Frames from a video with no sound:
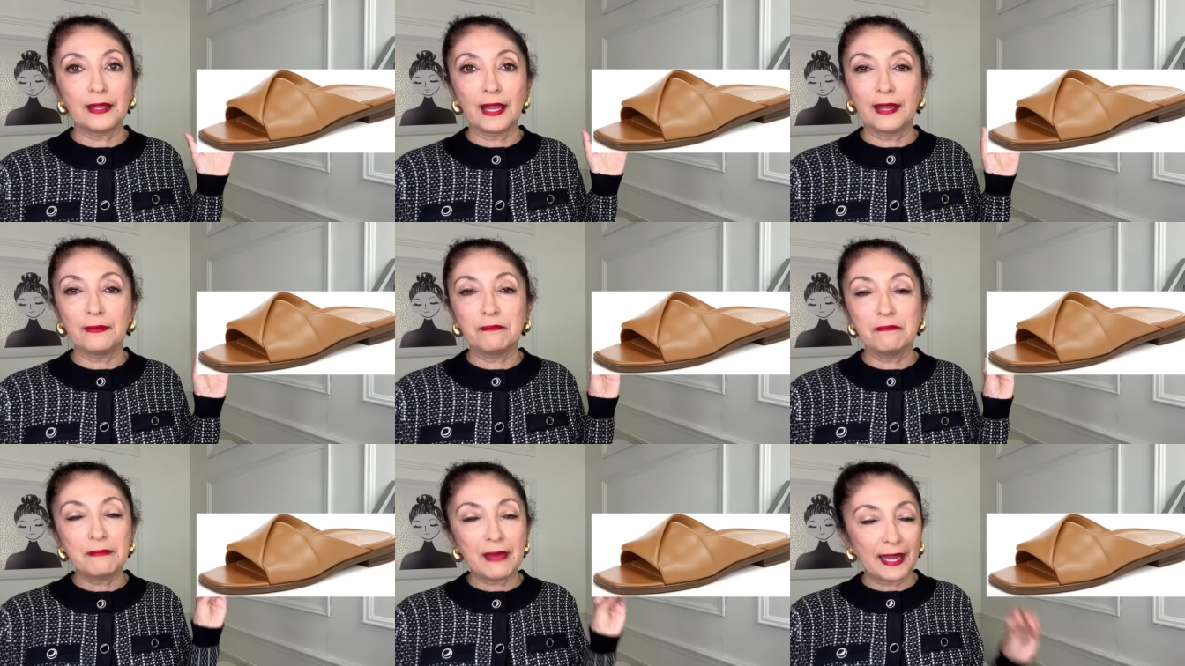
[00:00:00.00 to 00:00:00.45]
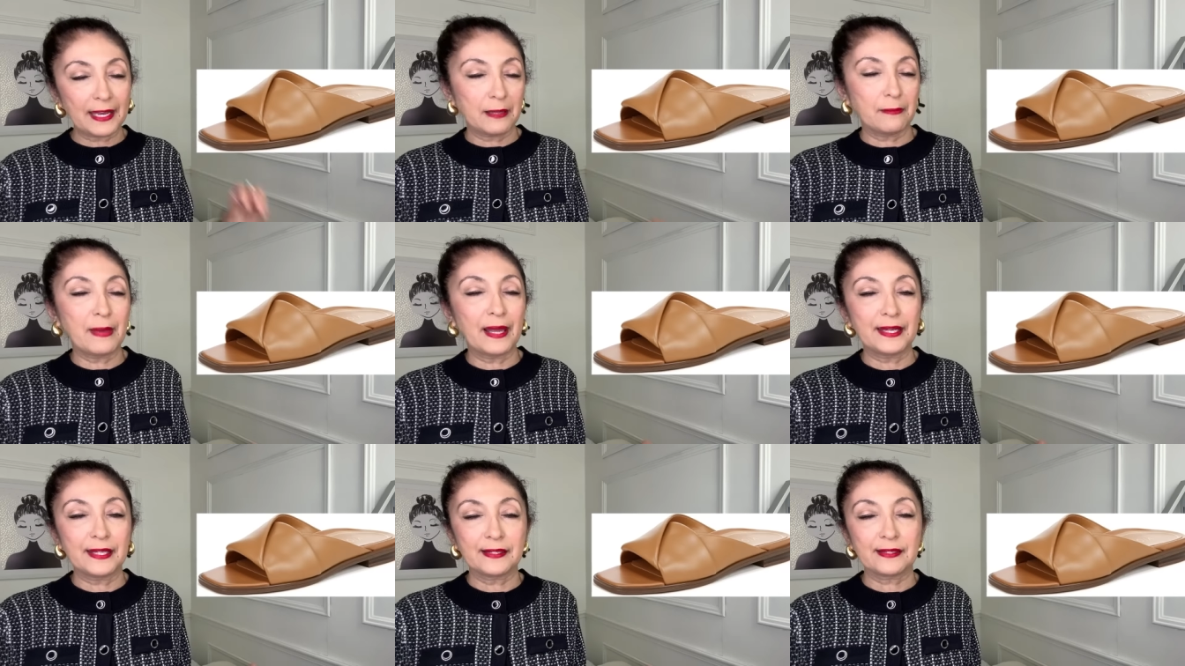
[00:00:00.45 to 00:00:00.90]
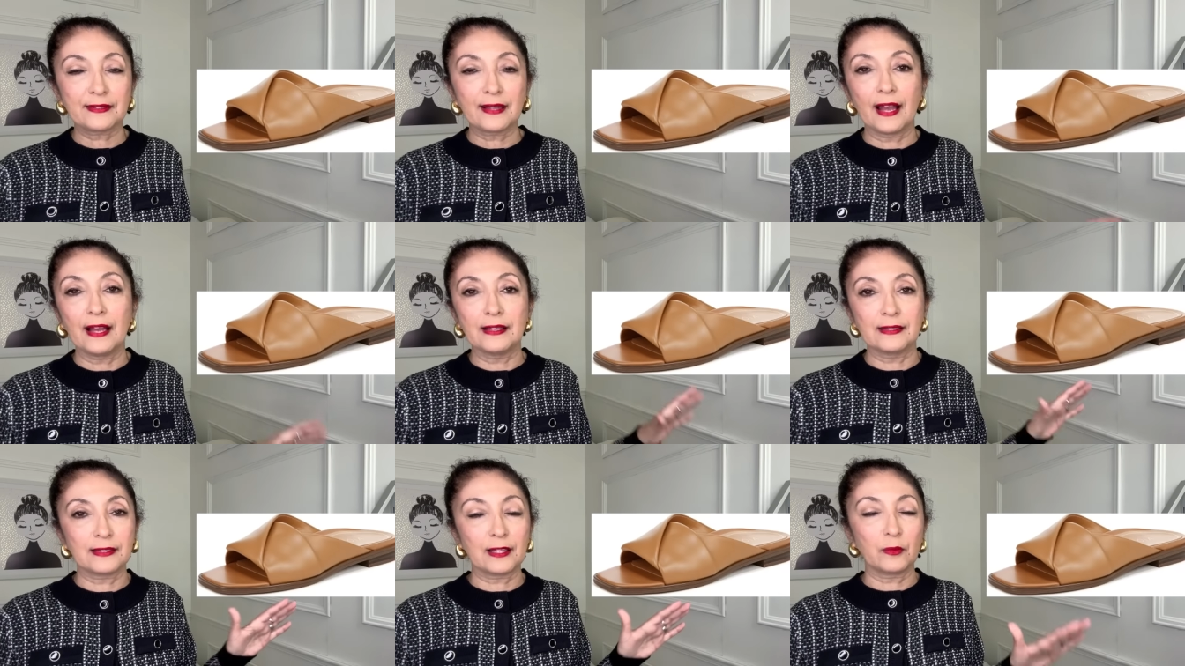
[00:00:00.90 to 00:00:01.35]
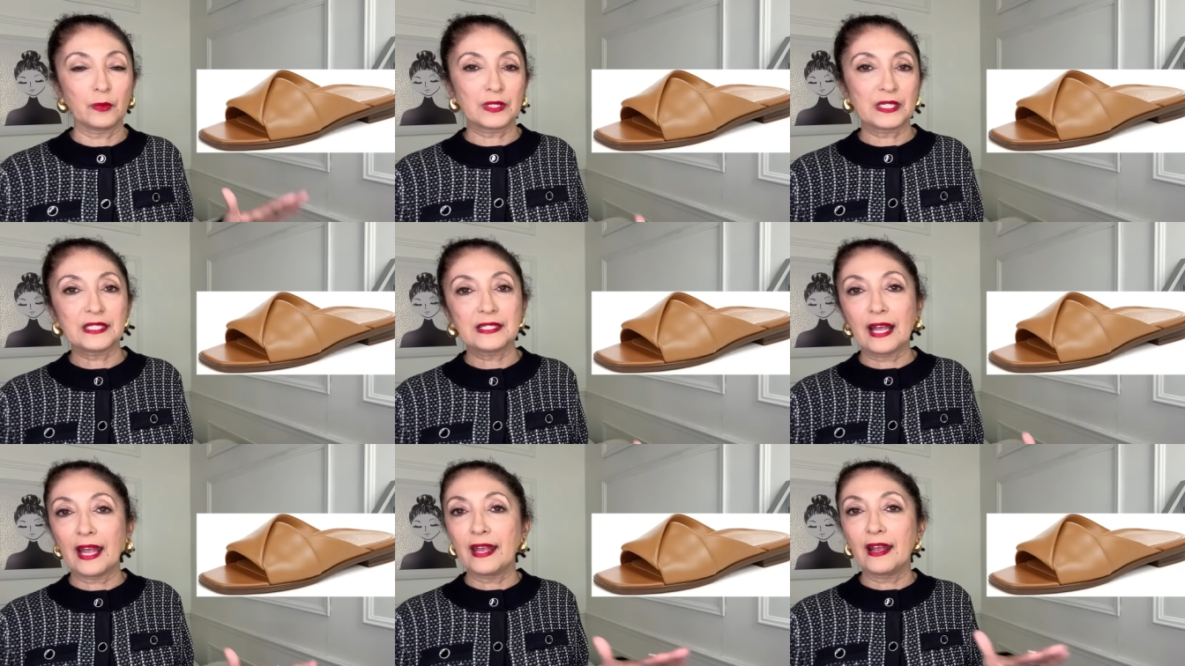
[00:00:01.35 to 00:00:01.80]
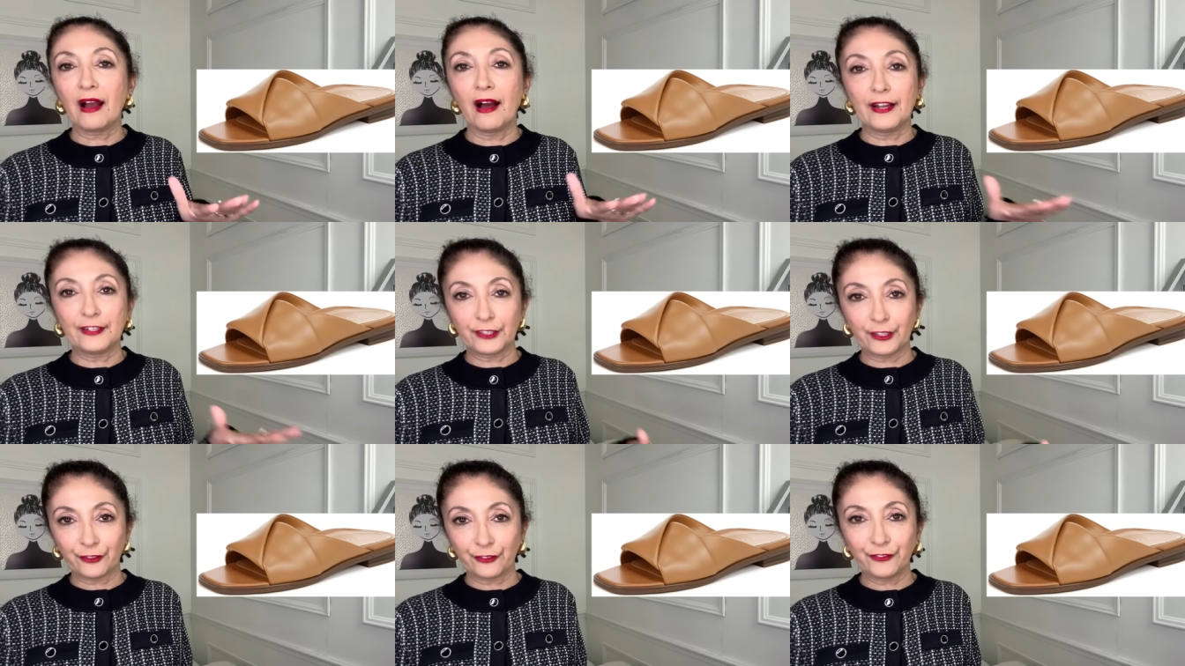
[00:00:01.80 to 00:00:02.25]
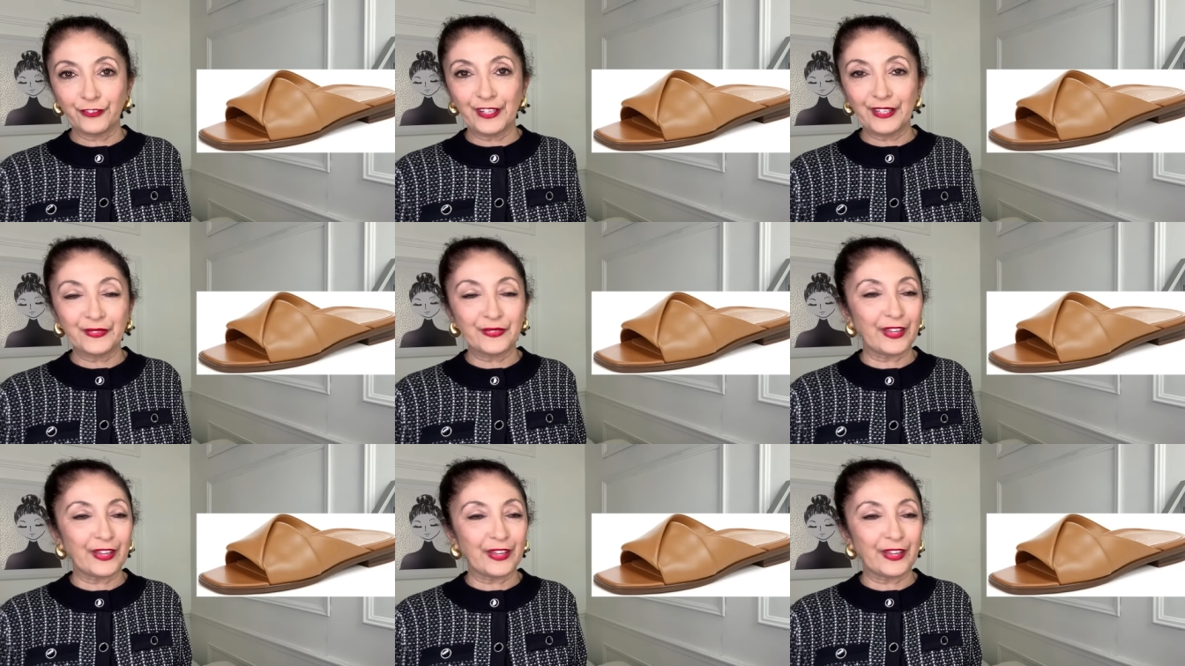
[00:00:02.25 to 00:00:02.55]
and many, many styles that will stay on your feet.